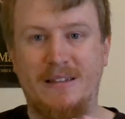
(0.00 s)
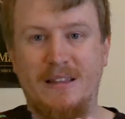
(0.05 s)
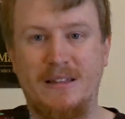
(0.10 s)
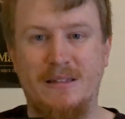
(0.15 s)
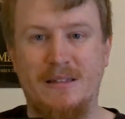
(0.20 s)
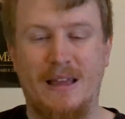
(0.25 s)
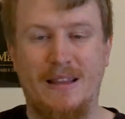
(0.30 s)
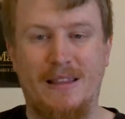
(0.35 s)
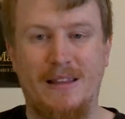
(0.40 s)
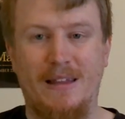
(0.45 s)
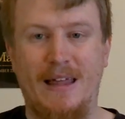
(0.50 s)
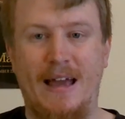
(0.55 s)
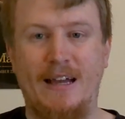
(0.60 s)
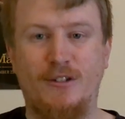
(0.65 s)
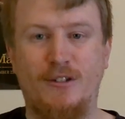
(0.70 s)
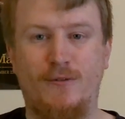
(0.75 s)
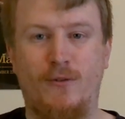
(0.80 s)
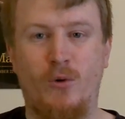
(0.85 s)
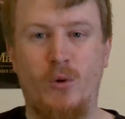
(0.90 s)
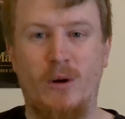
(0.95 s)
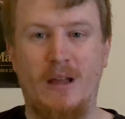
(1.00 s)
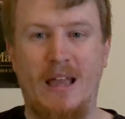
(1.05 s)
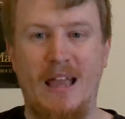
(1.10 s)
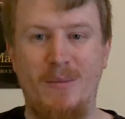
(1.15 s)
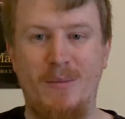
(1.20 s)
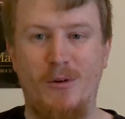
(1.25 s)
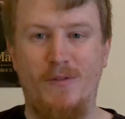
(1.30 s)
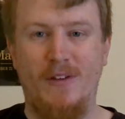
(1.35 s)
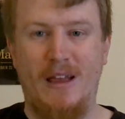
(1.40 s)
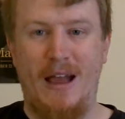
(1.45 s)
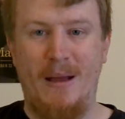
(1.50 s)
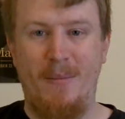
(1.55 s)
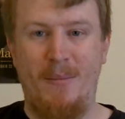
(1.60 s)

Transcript: It's like the last 4K movie I